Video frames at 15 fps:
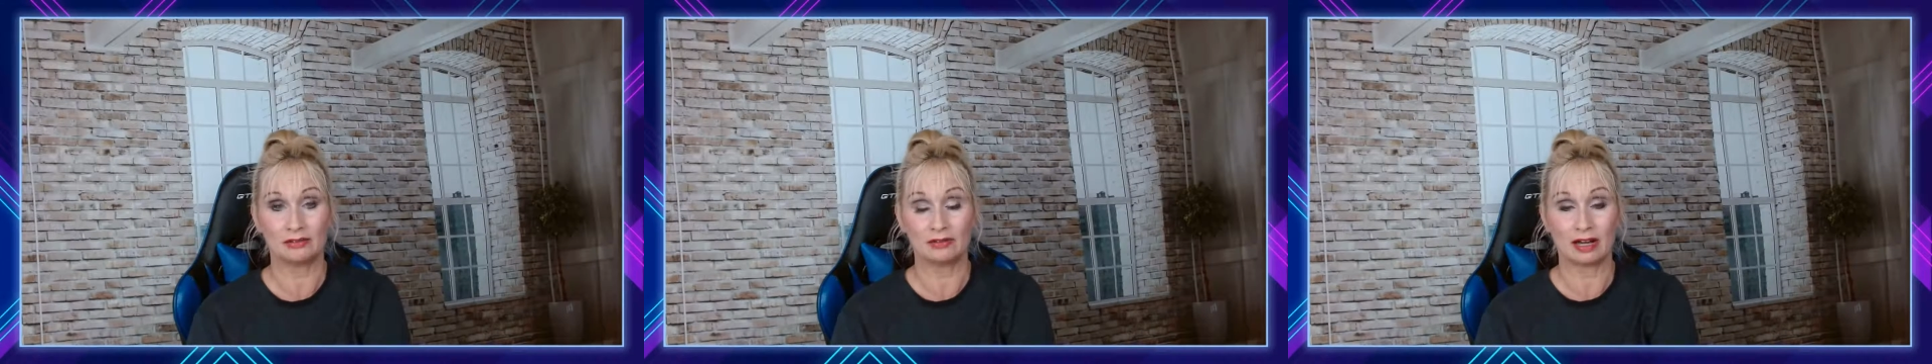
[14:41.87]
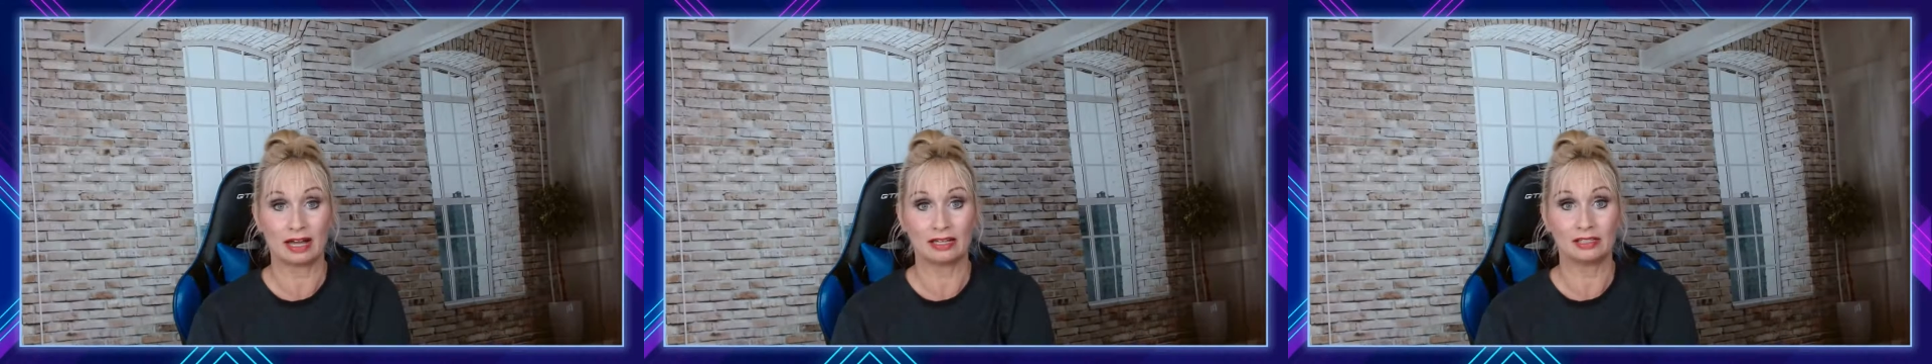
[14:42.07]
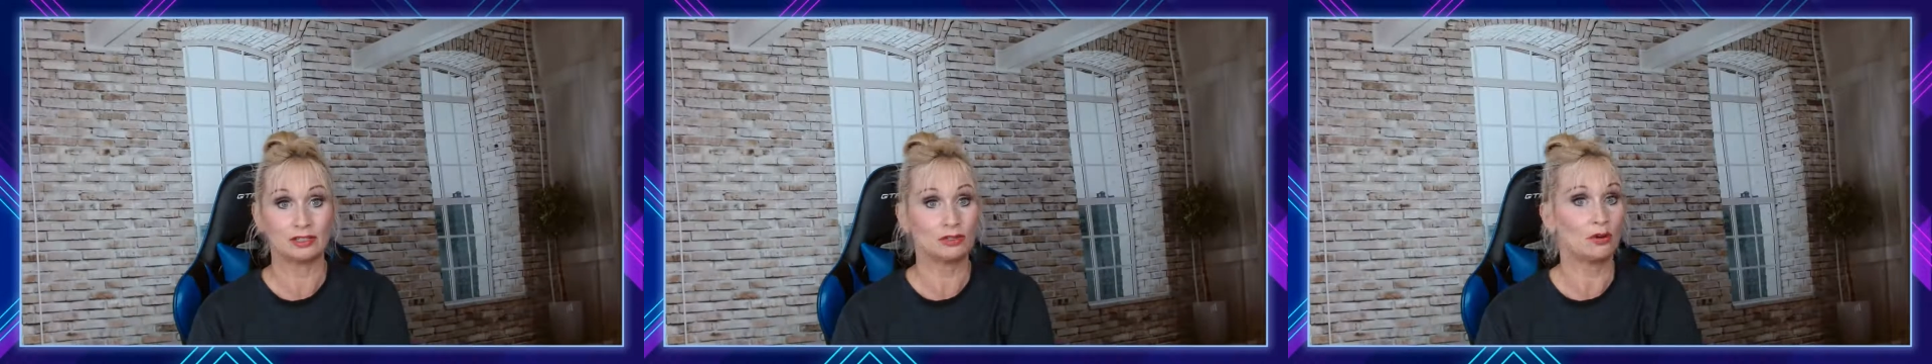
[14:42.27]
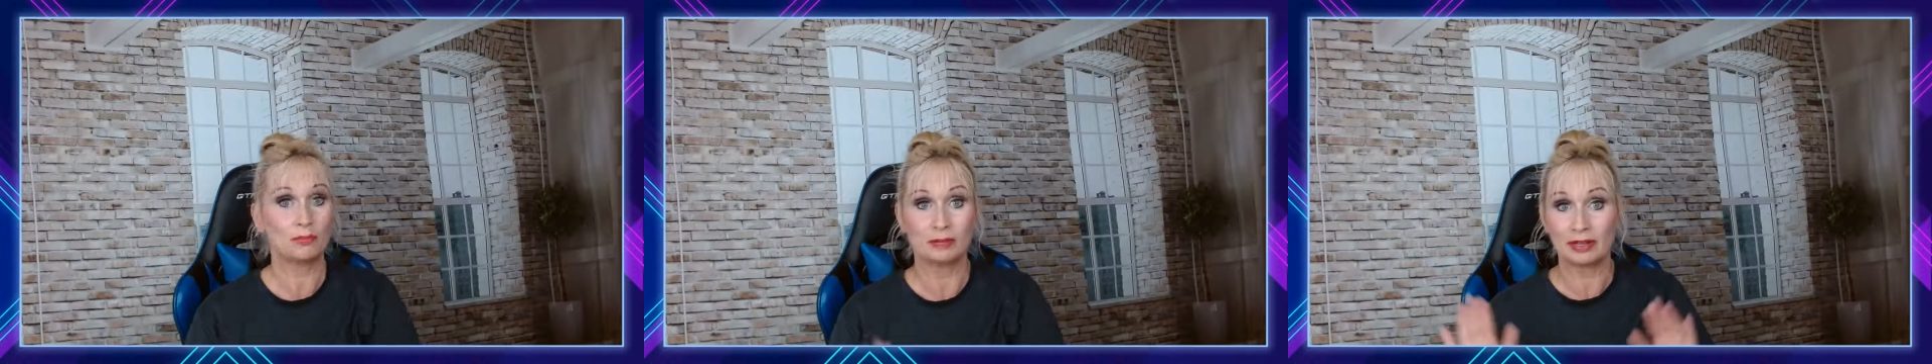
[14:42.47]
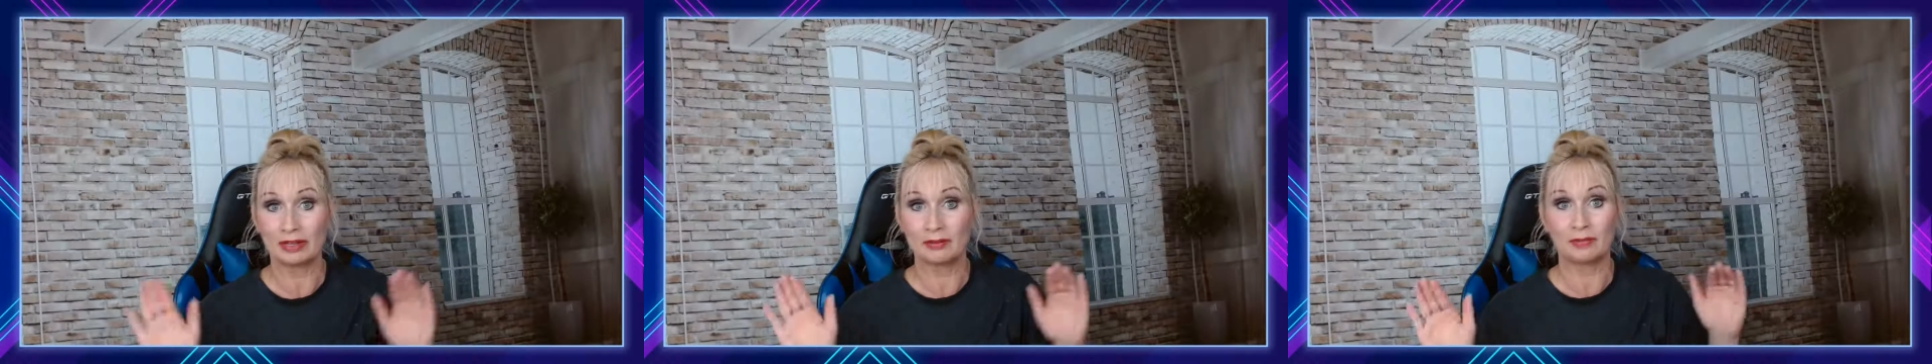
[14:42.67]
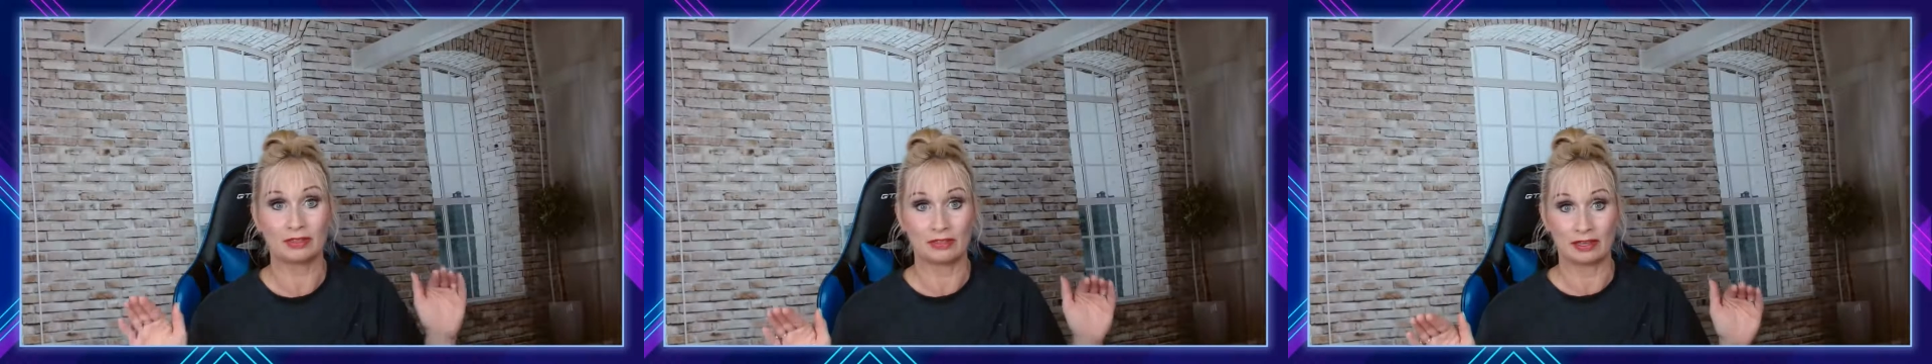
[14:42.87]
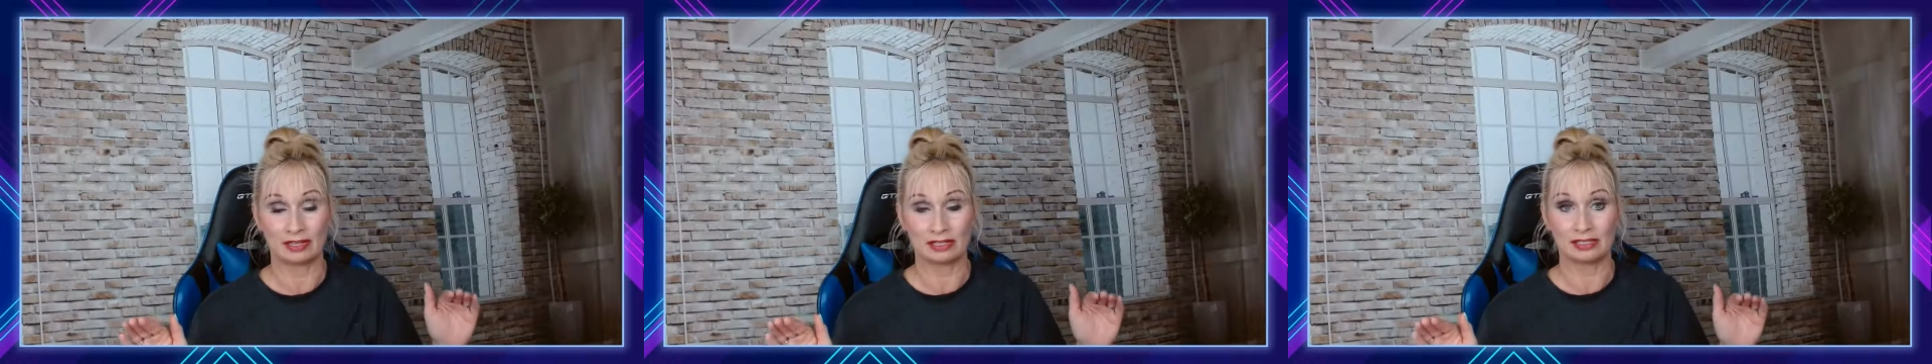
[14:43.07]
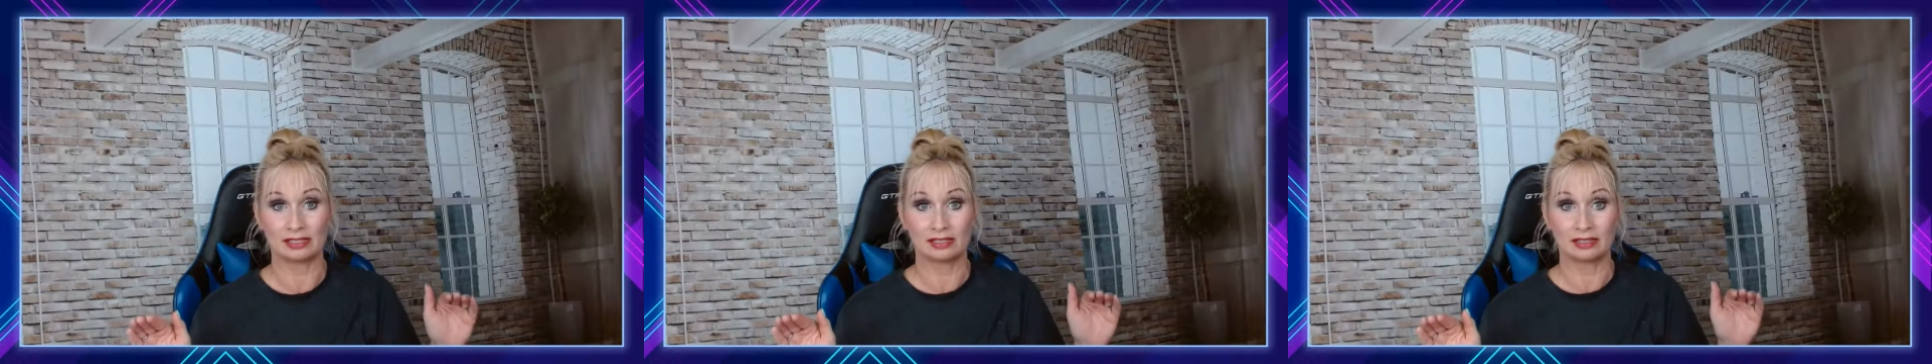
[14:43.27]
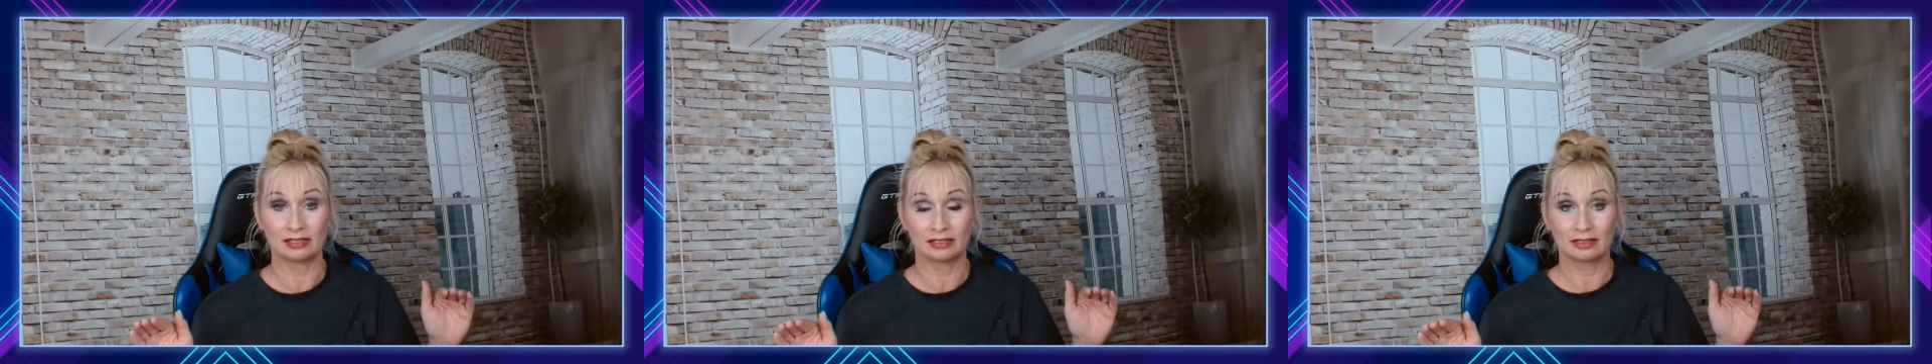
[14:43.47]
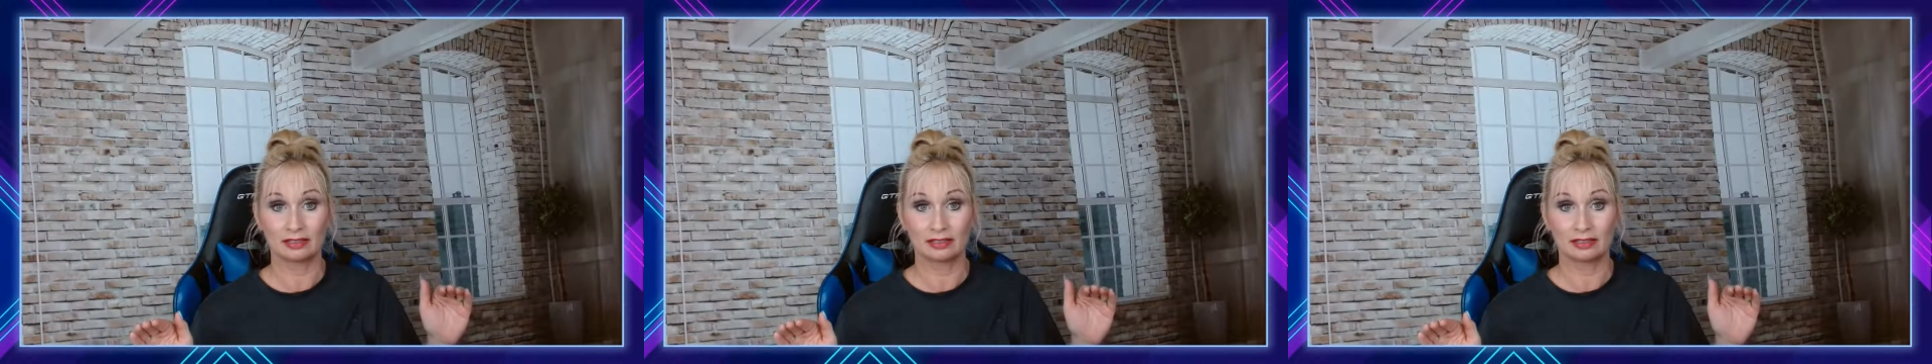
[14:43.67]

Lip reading: you guys. Don't play with this.